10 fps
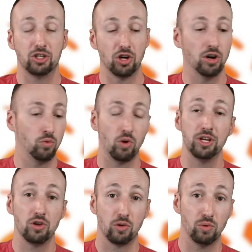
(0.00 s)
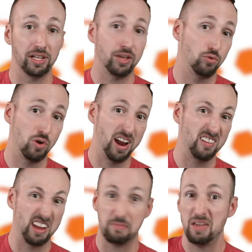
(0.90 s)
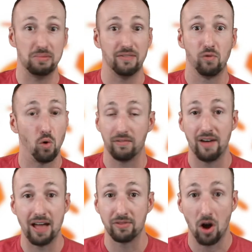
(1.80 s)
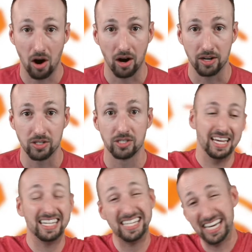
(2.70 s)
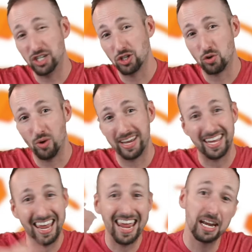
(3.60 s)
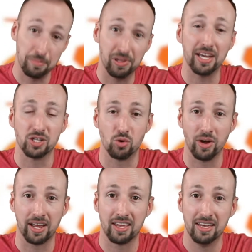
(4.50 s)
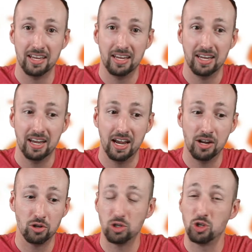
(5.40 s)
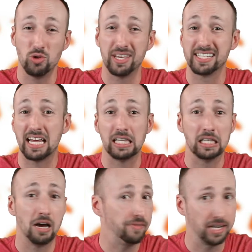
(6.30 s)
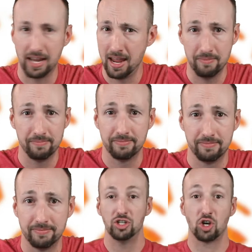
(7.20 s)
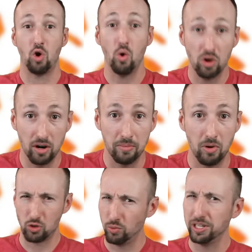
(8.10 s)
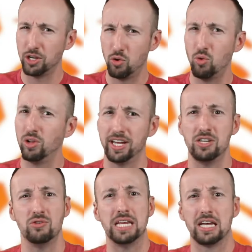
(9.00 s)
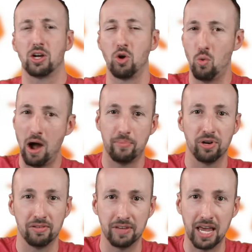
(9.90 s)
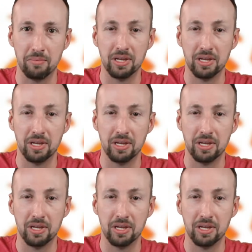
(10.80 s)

turn where you could really throw down like maybe 4 or 5 cards. It teaches quick and it plays quick, and those are 2 things I love in a game. Decorum is a really cool and unique cooperative game.